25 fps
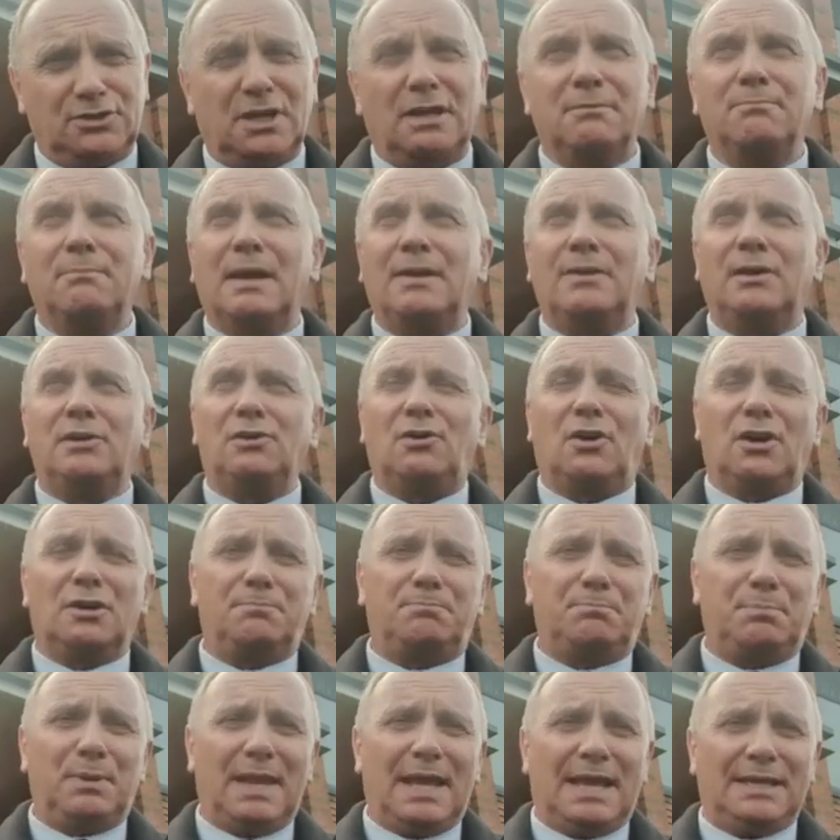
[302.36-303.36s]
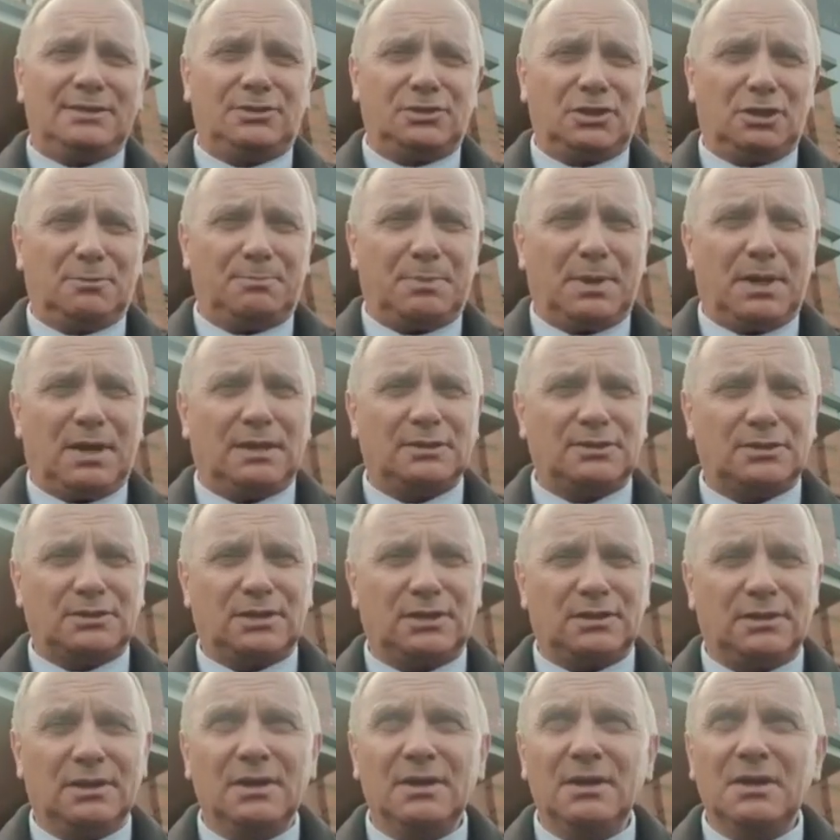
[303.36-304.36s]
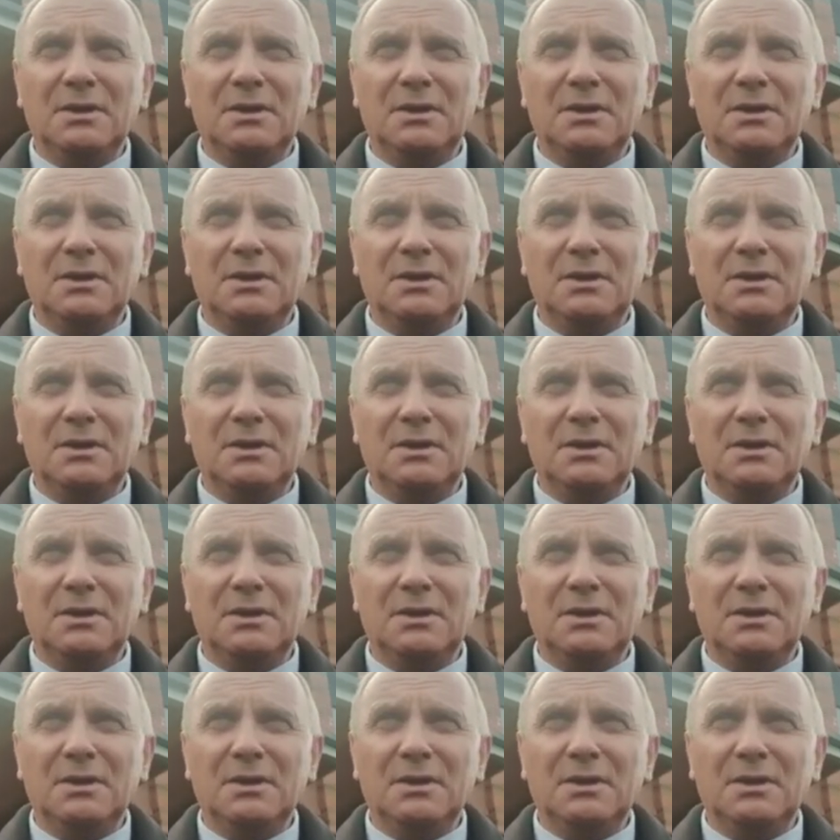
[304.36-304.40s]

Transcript: and may the Lord bless your pastor.